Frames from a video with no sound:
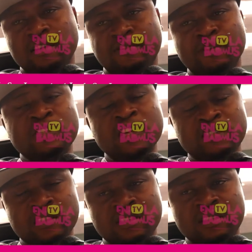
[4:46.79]
For
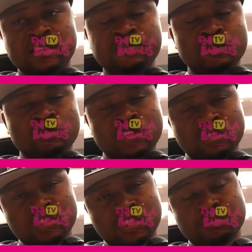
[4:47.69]
yes is, if the
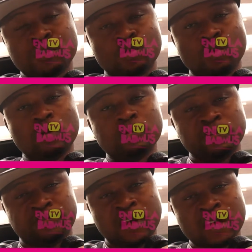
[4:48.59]
relationship is well
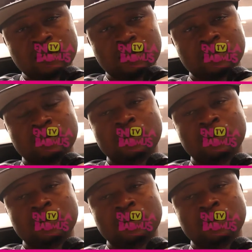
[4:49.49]
defined,